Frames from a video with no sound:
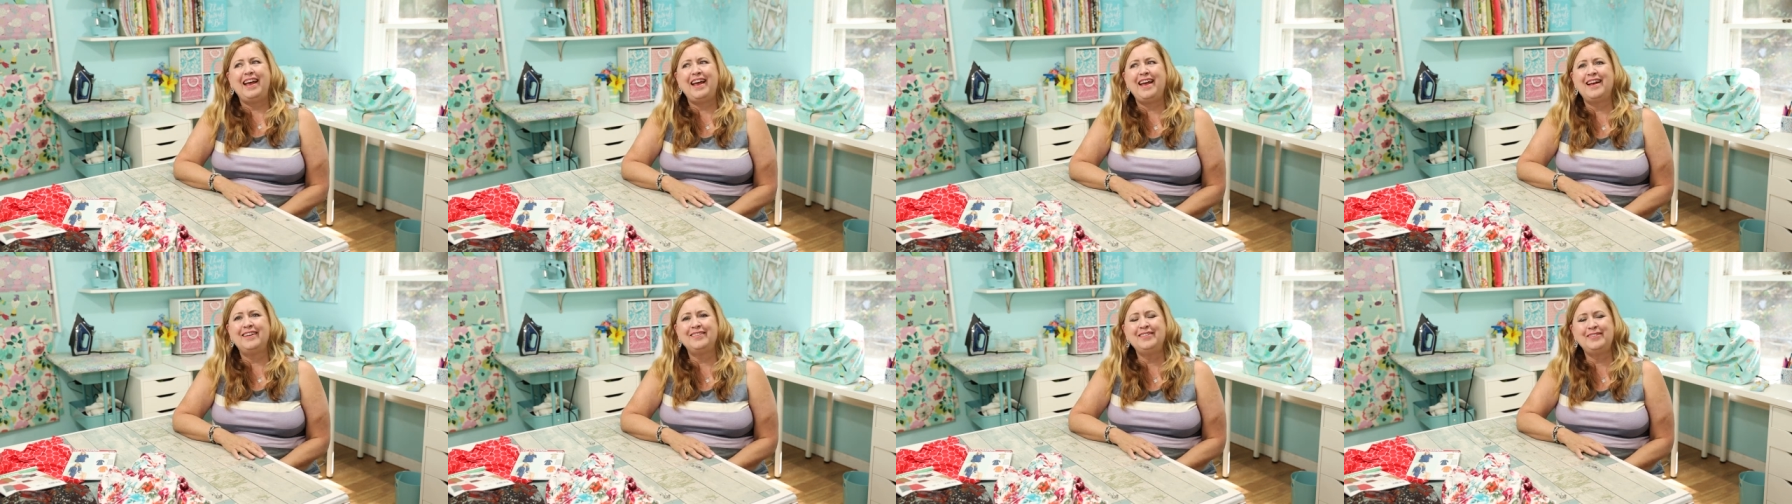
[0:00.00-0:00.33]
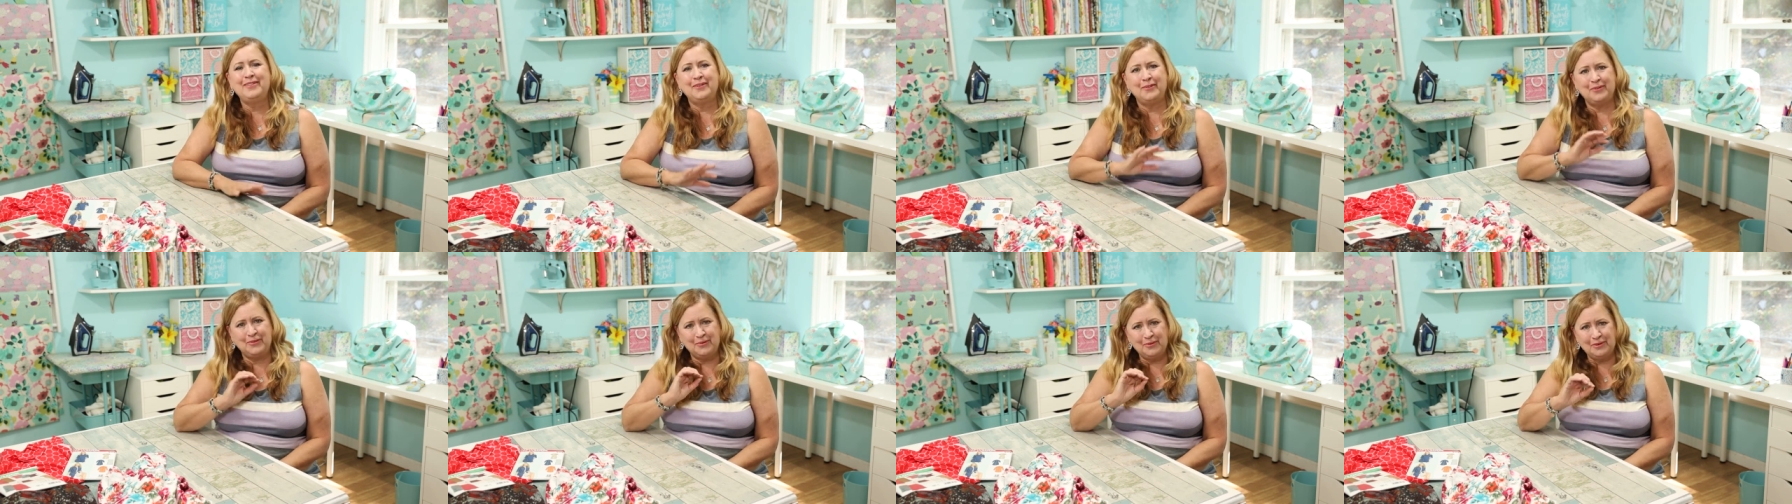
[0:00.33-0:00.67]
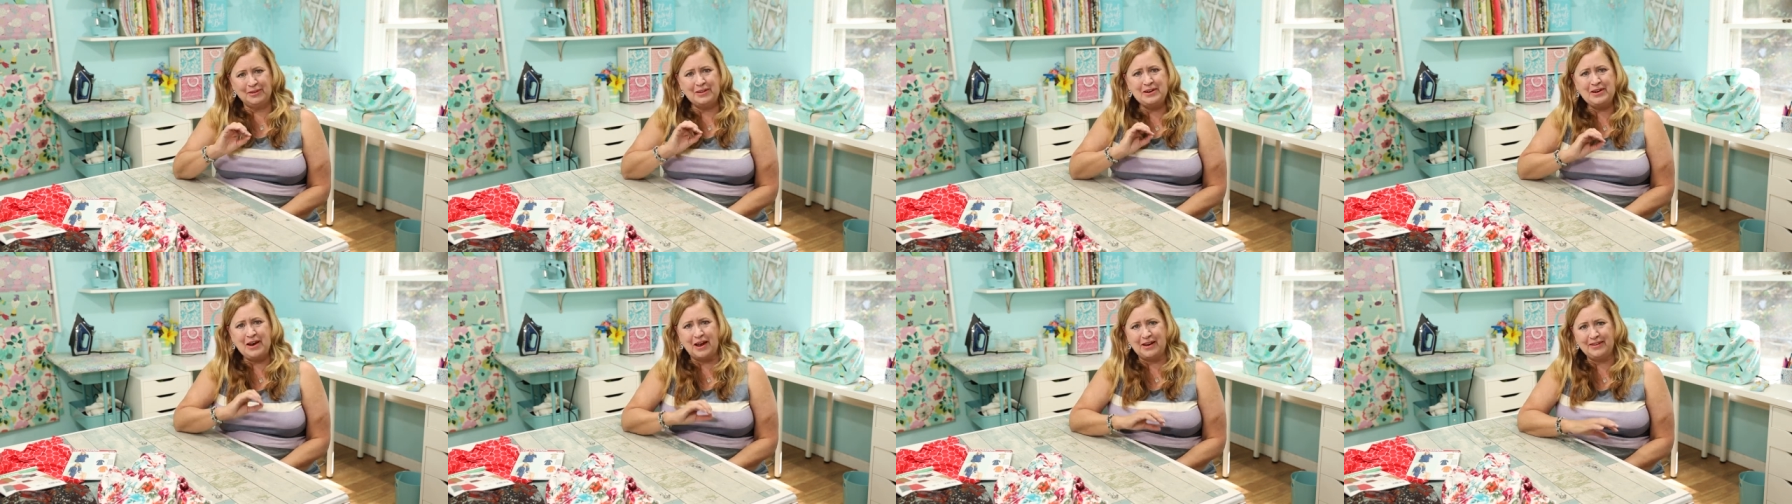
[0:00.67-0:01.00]
And so it was
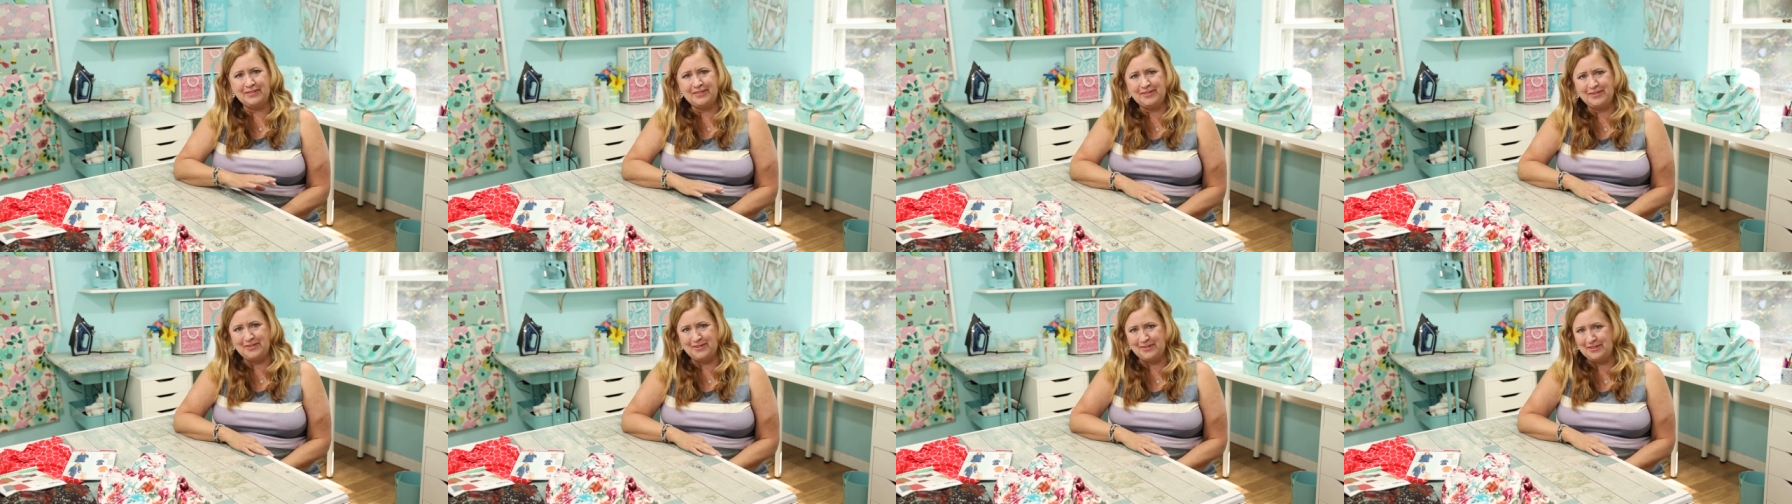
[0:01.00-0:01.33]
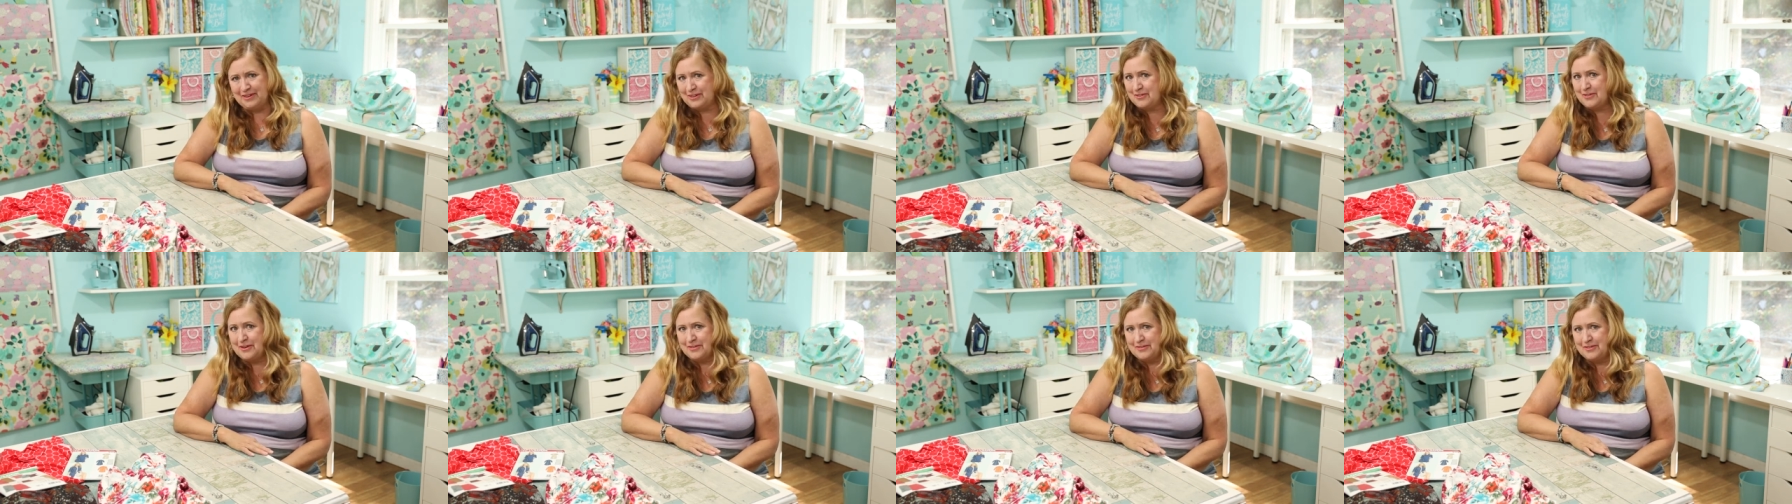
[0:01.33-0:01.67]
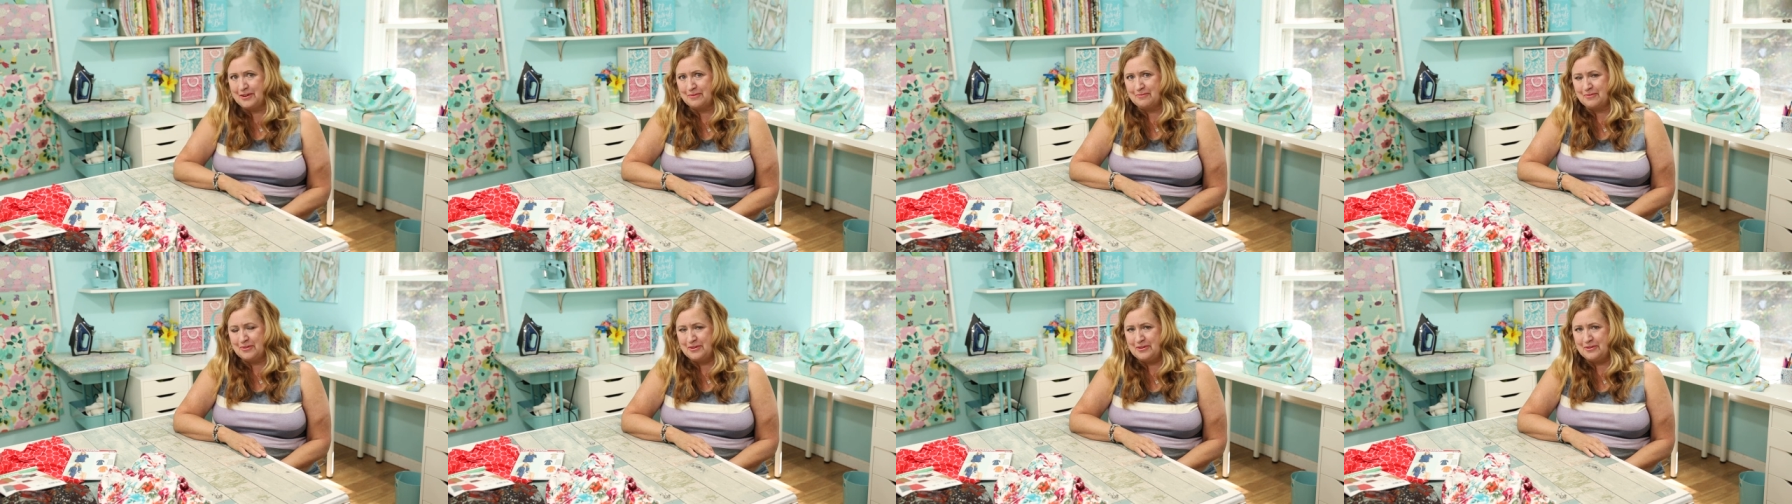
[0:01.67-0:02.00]
really nice to get
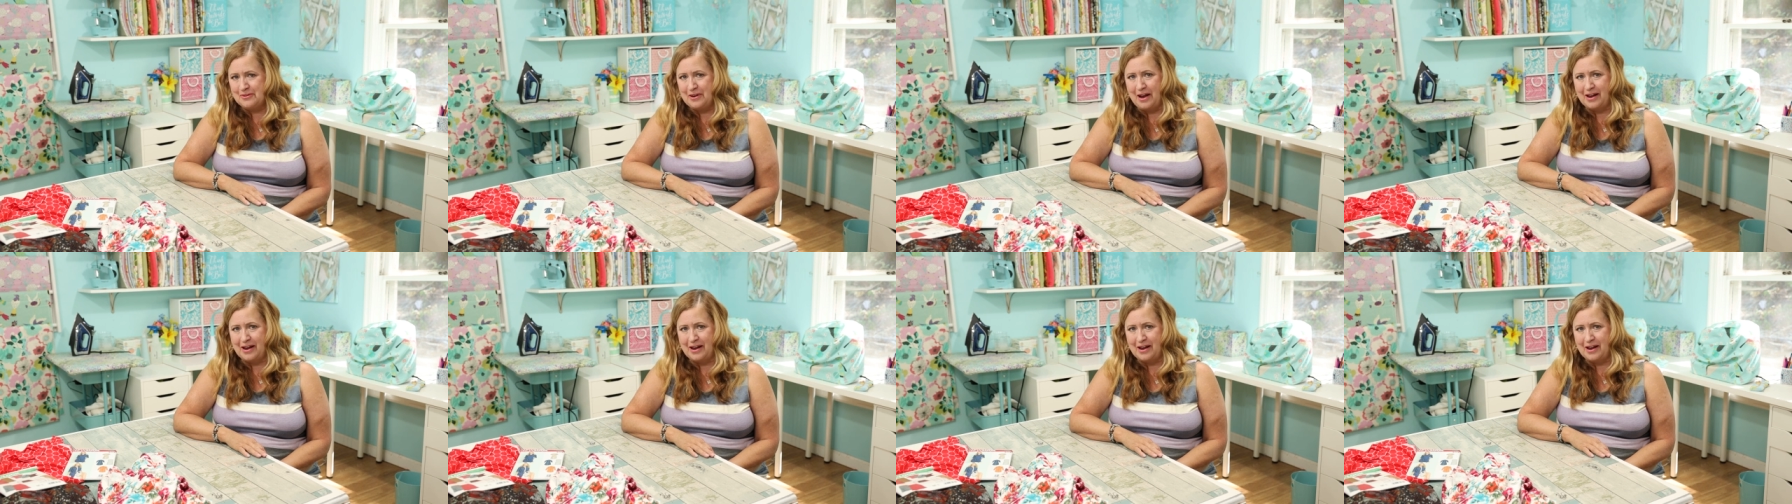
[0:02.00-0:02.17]
dressed up for you